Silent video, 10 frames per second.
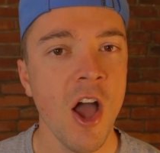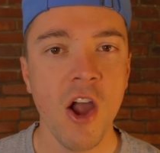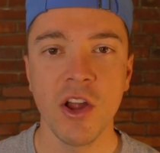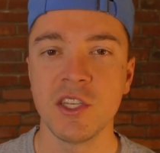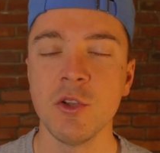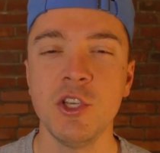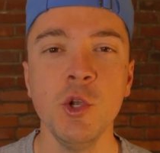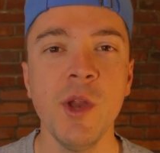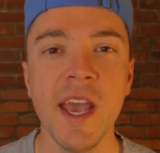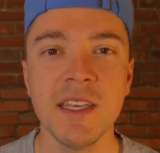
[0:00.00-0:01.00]
All right, so
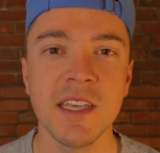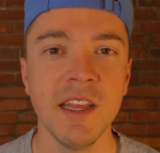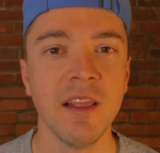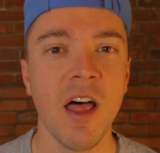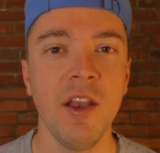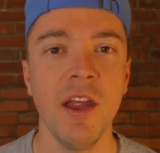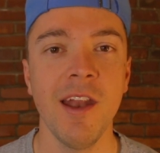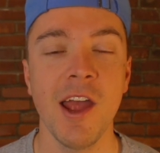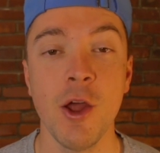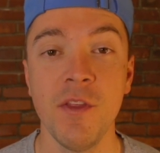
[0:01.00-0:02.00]
2 days in London.
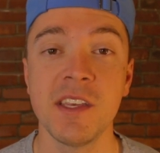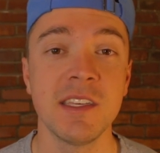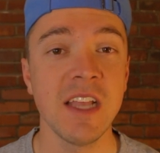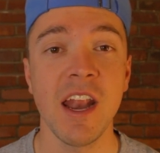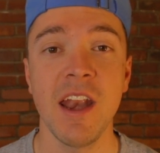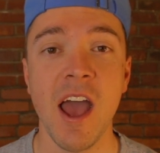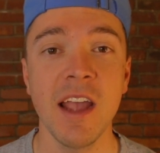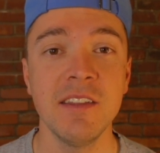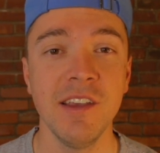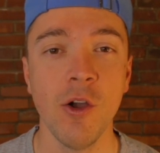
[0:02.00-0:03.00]
I know this is not an
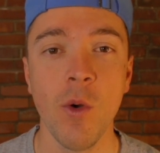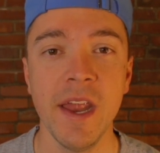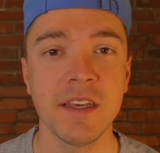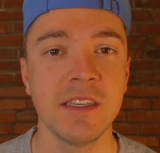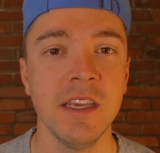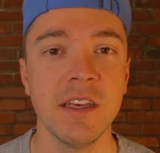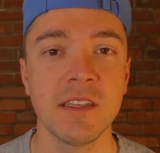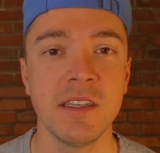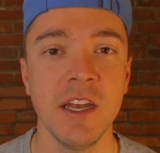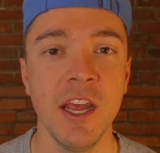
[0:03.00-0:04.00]
ideal way to see
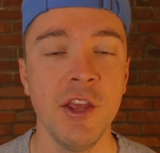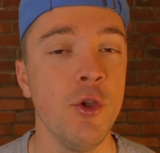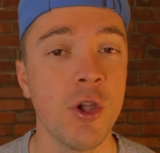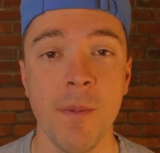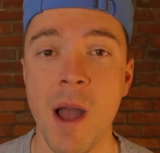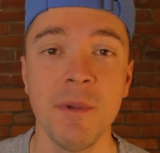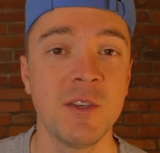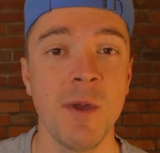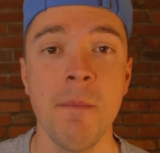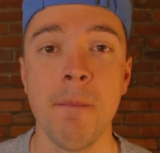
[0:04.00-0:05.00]
this city. You could probably
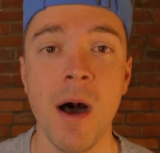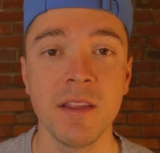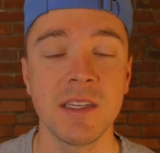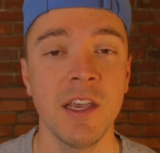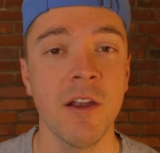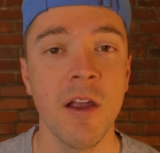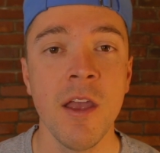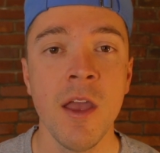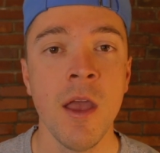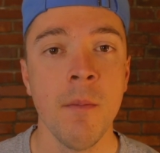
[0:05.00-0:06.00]
spend months here,
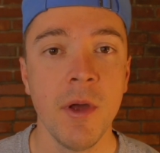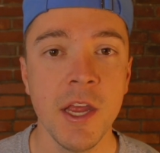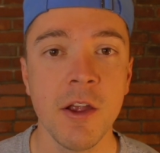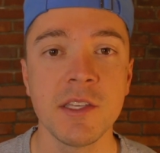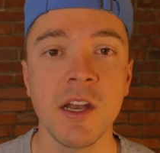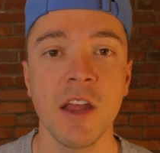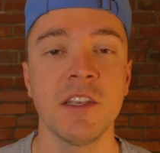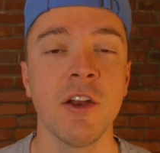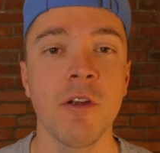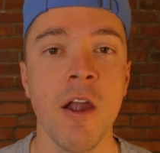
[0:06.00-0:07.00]
but here's an
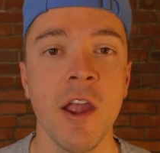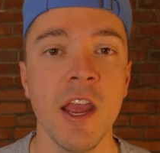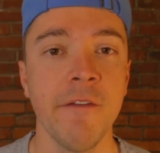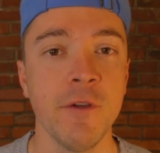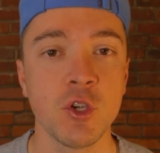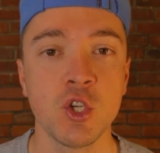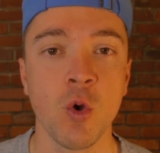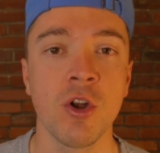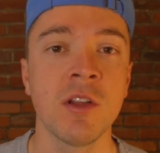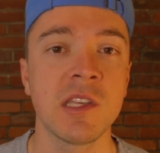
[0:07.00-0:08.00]
itinerary if you're
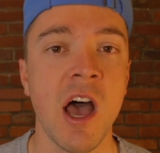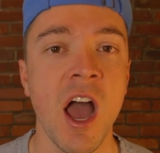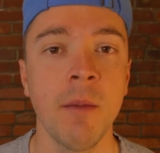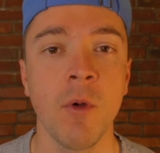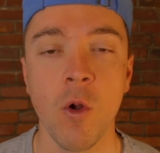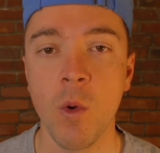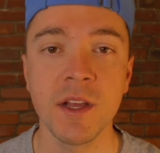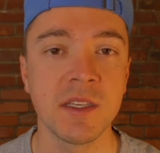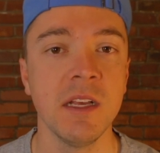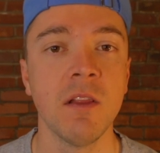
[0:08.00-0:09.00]
short on time or want
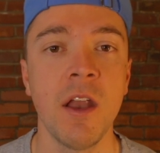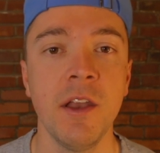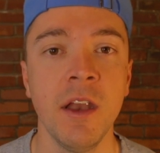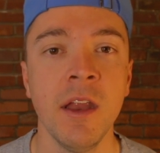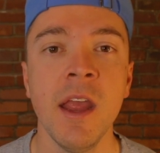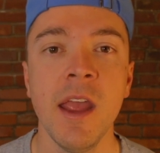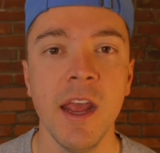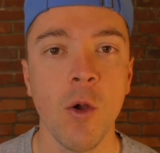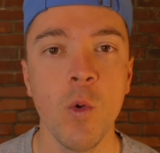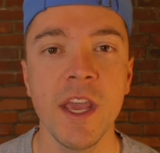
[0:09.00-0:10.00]
to see London
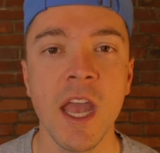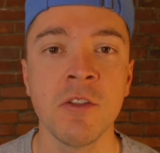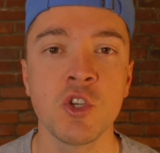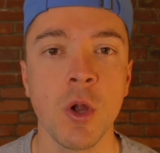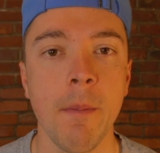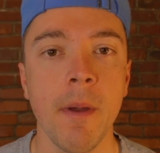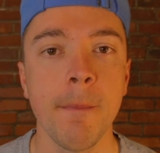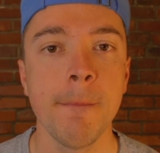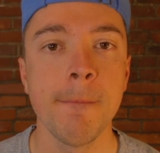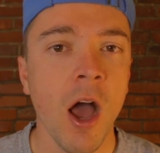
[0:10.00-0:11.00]
in a weekend trip.
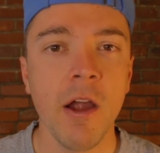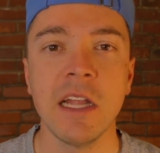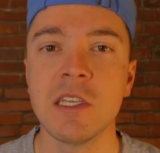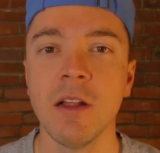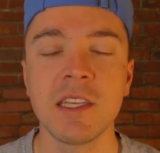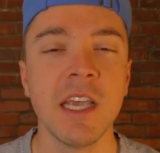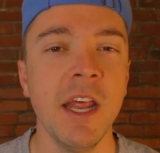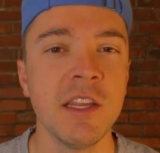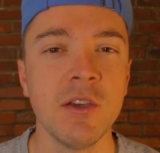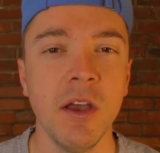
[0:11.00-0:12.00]
All right, so let's get
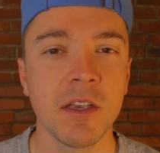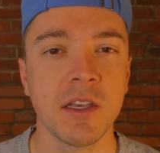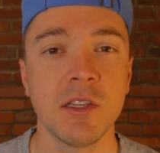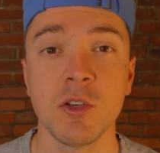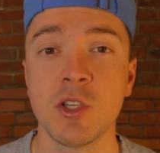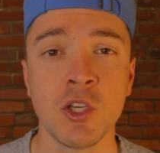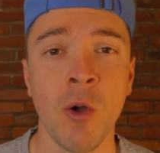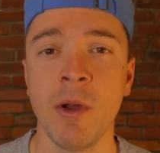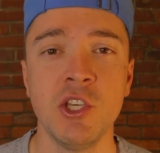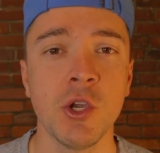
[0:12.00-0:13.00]
into it because there's so
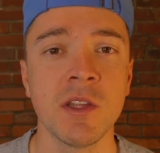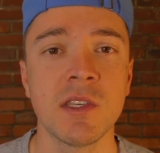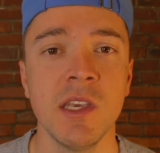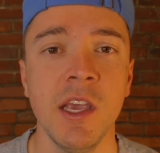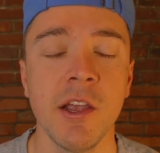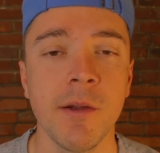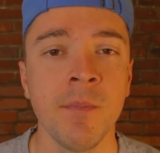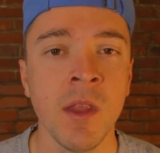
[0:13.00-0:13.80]
much you can see here.